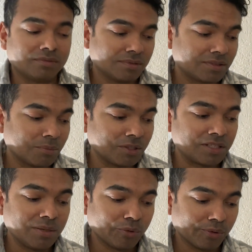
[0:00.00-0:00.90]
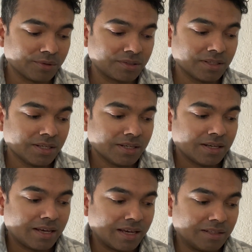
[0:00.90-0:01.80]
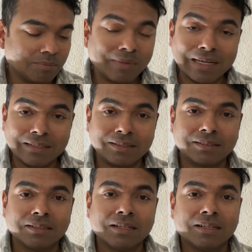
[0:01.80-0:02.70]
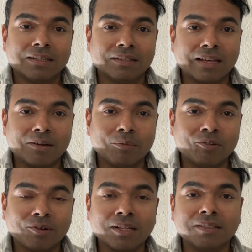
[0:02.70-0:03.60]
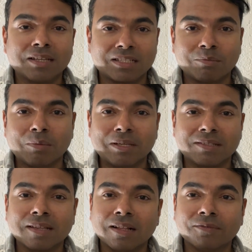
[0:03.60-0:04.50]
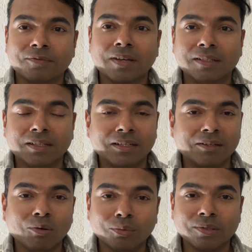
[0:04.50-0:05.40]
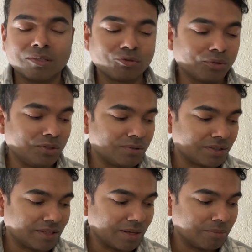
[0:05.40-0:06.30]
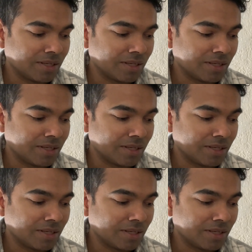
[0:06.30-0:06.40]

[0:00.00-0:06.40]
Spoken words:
some of the keyboards and mice that I've been tried and tested by myself, and I always enjoy using them.